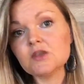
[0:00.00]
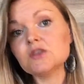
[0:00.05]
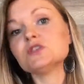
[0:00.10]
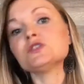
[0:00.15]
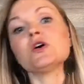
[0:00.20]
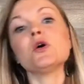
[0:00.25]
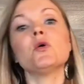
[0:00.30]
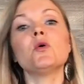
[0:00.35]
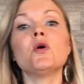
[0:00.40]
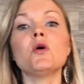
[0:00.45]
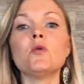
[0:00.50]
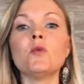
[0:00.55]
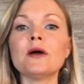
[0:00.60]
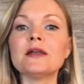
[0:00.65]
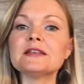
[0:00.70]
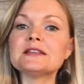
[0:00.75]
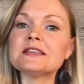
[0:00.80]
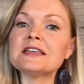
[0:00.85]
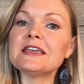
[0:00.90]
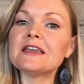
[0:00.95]
So
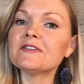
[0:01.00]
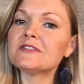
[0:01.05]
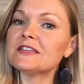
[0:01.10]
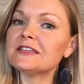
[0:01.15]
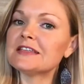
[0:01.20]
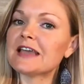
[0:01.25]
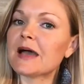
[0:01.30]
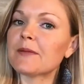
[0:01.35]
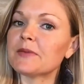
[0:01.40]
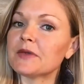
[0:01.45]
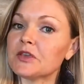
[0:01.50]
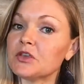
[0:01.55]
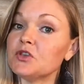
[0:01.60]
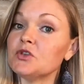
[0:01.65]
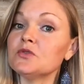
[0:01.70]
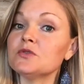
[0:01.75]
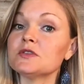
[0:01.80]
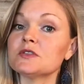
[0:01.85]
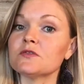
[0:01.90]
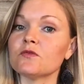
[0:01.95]
what is EFT tapping
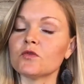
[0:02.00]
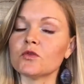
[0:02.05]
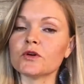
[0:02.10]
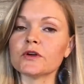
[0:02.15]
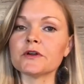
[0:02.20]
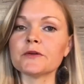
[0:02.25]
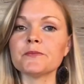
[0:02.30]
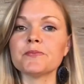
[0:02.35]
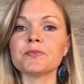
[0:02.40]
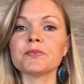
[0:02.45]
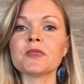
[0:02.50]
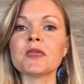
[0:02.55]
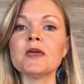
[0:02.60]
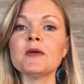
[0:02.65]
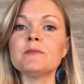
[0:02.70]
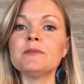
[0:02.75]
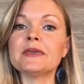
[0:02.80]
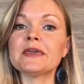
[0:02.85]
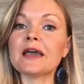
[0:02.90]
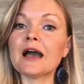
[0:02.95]
used for?
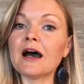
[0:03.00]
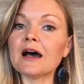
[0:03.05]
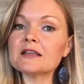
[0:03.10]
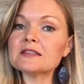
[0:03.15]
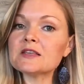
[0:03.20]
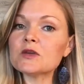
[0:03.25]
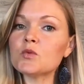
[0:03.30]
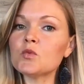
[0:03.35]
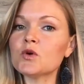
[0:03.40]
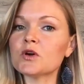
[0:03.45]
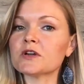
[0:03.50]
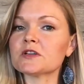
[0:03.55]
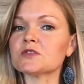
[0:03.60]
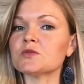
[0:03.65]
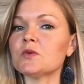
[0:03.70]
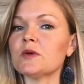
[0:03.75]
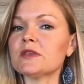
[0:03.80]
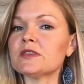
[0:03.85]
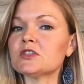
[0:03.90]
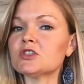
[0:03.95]
Because it
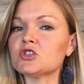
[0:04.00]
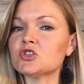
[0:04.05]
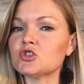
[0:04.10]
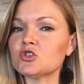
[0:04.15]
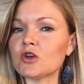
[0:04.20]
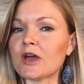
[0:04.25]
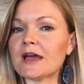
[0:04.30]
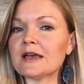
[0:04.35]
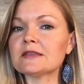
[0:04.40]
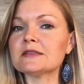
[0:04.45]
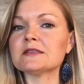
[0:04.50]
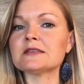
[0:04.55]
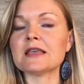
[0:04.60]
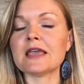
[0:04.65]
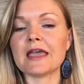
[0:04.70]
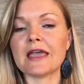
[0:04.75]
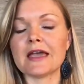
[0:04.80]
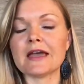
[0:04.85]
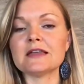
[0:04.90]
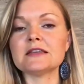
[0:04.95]
works with stress
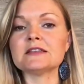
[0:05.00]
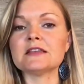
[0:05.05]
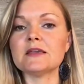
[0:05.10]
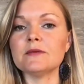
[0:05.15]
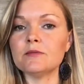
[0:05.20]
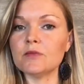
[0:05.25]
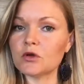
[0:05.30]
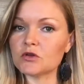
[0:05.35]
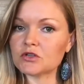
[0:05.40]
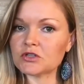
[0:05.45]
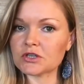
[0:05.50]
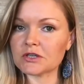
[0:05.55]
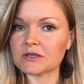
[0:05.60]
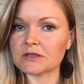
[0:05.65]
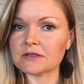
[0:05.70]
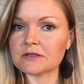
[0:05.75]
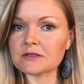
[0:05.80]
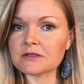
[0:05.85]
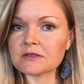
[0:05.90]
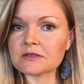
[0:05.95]
and
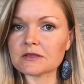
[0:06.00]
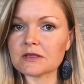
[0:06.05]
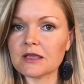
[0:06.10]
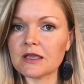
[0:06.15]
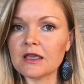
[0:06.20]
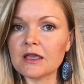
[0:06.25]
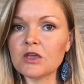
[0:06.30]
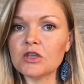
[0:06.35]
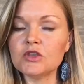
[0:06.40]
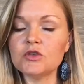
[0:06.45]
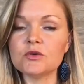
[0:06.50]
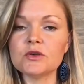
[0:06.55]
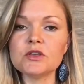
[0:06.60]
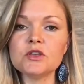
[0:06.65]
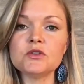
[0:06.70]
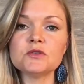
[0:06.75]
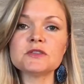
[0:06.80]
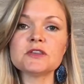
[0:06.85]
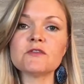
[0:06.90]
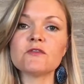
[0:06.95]
emotions, you can
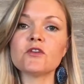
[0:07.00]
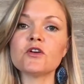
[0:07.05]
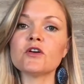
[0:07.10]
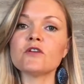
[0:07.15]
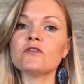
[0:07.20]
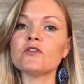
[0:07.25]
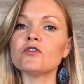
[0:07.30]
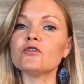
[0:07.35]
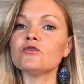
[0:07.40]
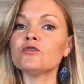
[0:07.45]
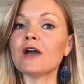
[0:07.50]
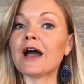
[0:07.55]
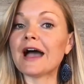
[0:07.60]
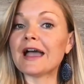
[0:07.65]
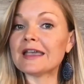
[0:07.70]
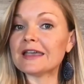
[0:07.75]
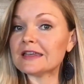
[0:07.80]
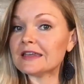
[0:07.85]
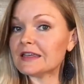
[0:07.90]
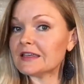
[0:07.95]
use it for a
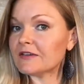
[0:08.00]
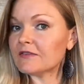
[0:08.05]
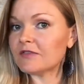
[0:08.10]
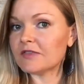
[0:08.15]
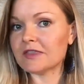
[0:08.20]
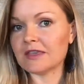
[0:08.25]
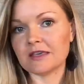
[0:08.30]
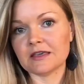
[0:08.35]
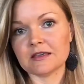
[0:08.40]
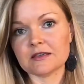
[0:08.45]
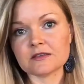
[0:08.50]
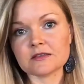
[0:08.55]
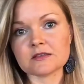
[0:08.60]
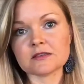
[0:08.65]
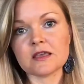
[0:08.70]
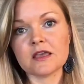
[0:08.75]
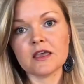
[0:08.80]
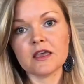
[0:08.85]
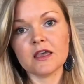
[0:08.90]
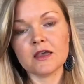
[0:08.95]
variety of
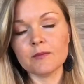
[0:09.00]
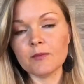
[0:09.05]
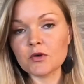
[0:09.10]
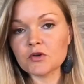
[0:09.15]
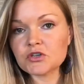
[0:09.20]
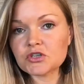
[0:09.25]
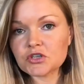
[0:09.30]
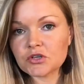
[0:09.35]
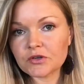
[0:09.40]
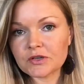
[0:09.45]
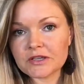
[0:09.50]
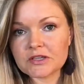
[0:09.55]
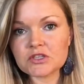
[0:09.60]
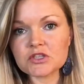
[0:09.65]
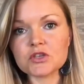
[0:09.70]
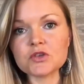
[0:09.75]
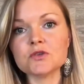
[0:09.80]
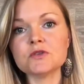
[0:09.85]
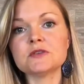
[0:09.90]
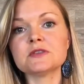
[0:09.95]
things. Emotional
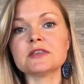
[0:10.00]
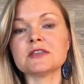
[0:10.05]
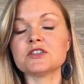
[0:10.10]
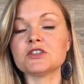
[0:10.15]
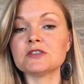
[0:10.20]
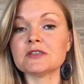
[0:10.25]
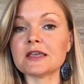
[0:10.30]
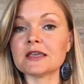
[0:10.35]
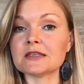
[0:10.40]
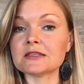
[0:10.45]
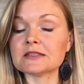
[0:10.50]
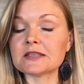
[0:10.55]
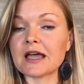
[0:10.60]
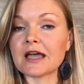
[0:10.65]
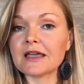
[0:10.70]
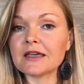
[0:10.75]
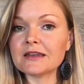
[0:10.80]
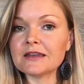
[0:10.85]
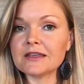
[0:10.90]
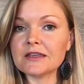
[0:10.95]
issues such as
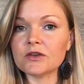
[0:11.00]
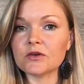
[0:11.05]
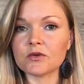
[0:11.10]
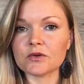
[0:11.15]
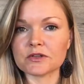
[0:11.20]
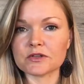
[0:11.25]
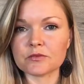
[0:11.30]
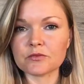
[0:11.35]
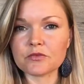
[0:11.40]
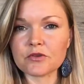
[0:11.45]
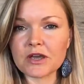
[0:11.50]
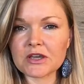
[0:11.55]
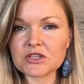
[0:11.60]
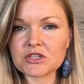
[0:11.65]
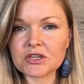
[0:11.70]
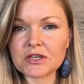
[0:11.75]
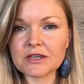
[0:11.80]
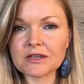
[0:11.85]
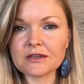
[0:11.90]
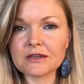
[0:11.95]
anxiety or
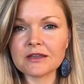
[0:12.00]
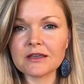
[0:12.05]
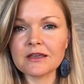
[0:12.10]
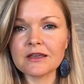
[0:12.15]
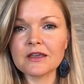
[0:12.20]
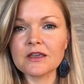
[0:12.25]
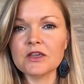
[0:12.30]
depression.